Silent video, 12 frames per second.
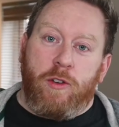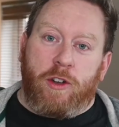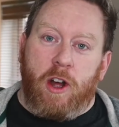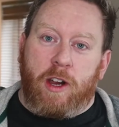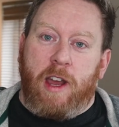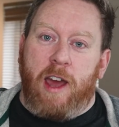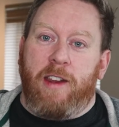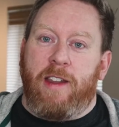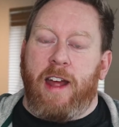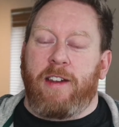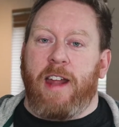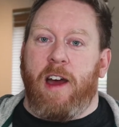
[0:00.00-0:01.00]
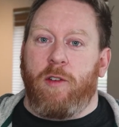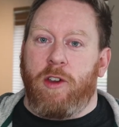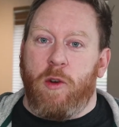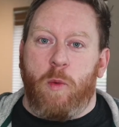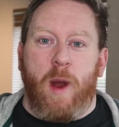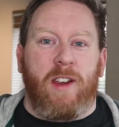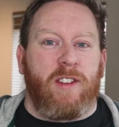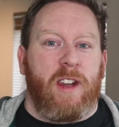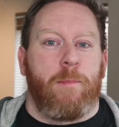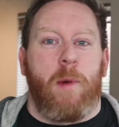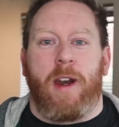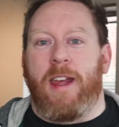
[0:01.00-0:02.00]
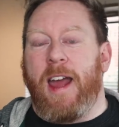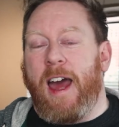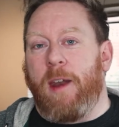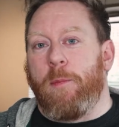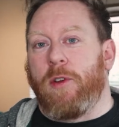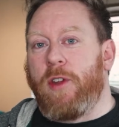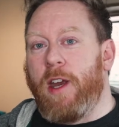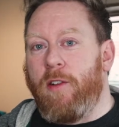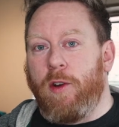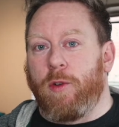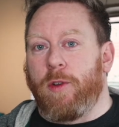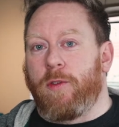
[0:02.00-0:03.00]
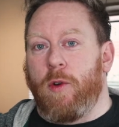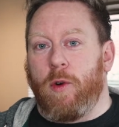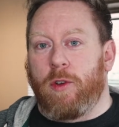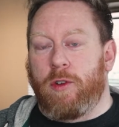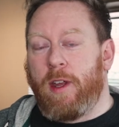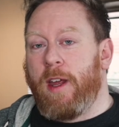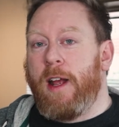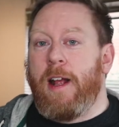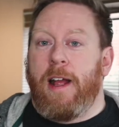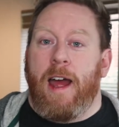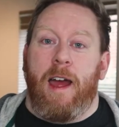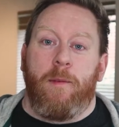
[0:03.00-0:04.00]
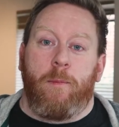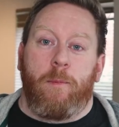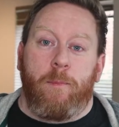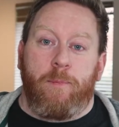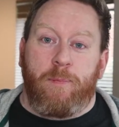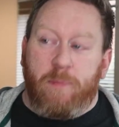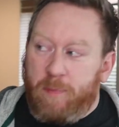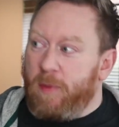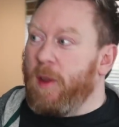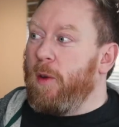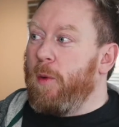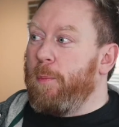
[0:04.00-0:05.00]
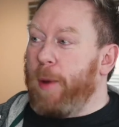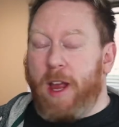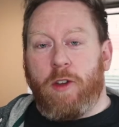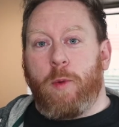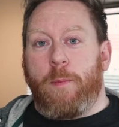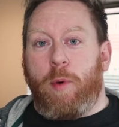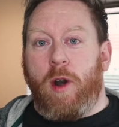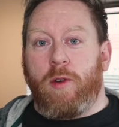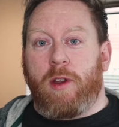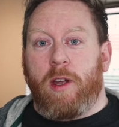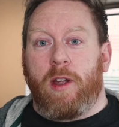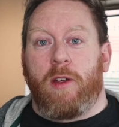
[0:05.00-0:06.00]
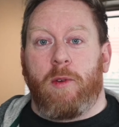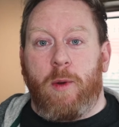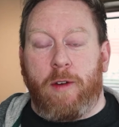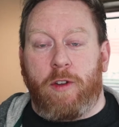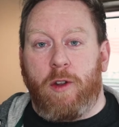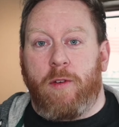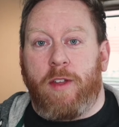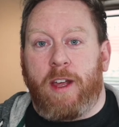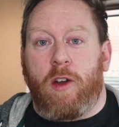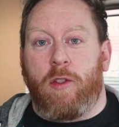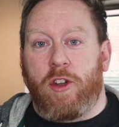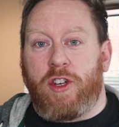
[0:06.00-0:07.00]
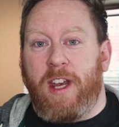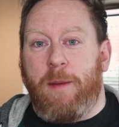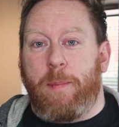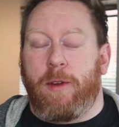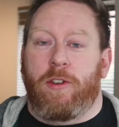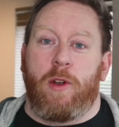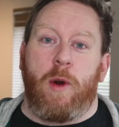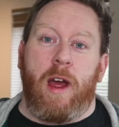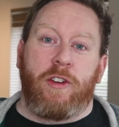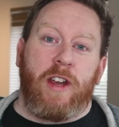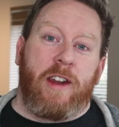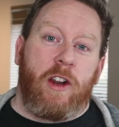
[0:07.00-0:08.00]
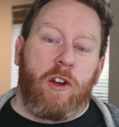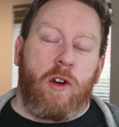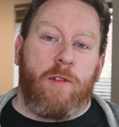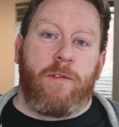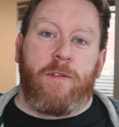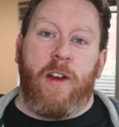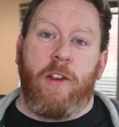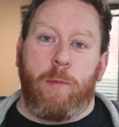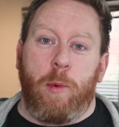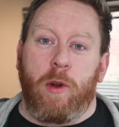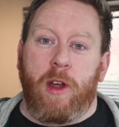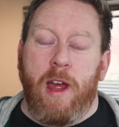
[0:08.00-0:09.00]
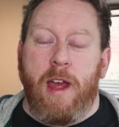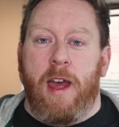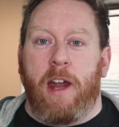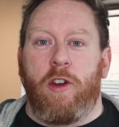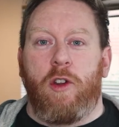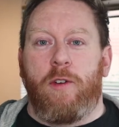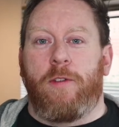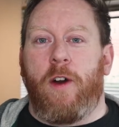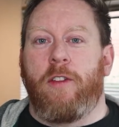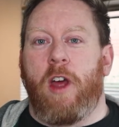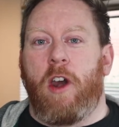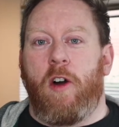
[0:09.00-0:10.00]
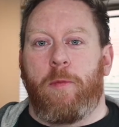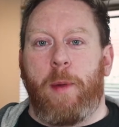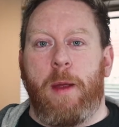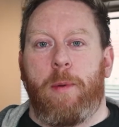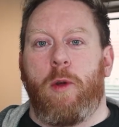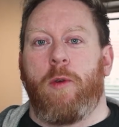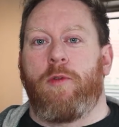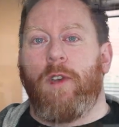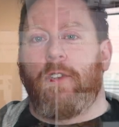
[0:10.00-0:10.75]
you start cutting that down you're wasting money and materials of course. Um, because we're broke, we have to do everything on the cheap. So I actually had a look on Facebook, and you do find that a lot of people who have